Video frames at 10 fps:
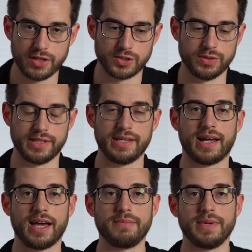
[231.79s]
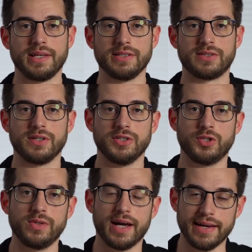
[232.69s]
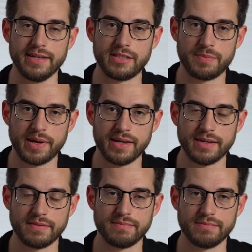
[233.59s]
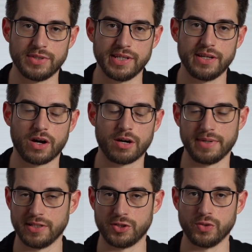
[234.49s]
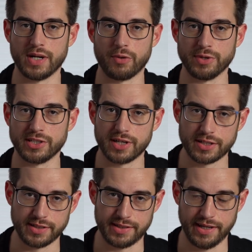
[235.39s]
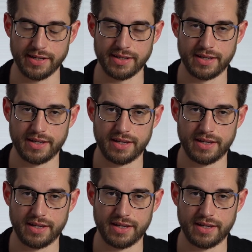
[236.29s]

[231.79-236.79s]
So DNI means do not intubate, DNR means do not resuscitate.